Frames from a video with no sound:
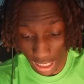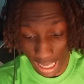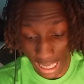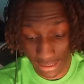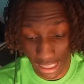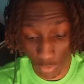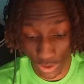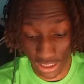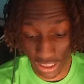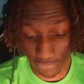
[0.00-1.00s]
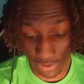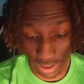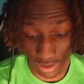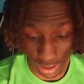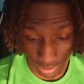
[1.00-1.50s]
I said, I want to get a
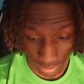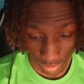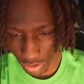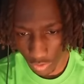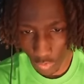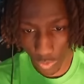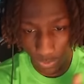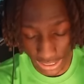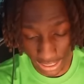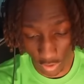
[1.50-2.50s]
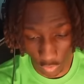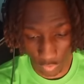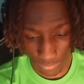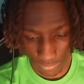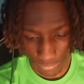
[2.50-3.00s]
vid done. When we get
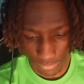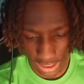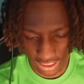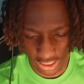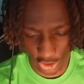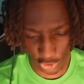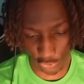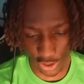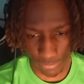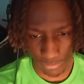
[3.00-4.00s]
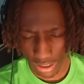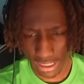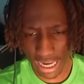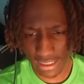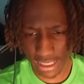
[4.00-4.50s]
home, let's get a stream.
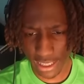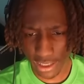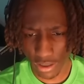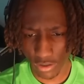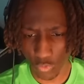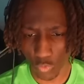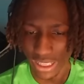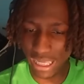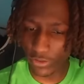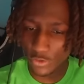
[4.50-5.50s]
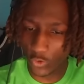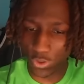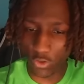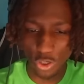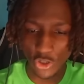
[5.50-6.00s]
And I said, we gotta do a
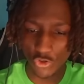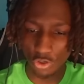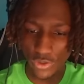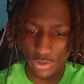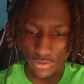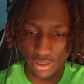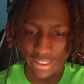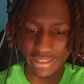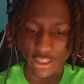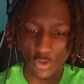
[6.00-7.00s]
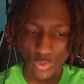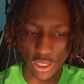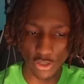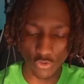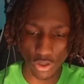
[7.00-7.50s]
new intro now, because they like you in the
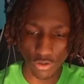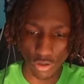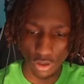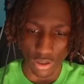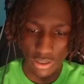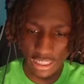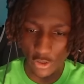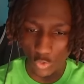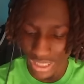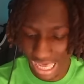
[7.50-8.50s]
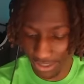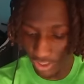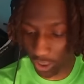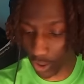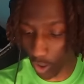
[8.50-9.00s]
intro. Let's do not
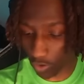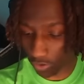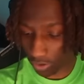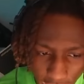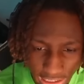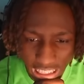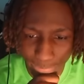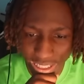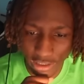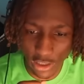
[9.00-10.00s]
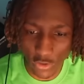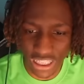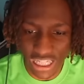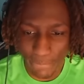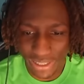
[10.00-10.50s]
even a song. Let's make a little
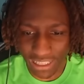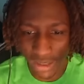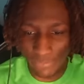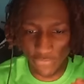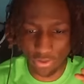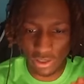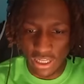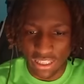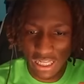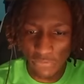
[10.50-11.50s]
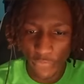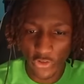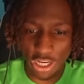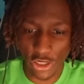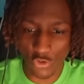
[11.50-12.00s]
snippet, something for something for
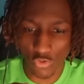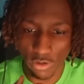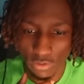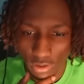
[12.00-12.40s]
the intro.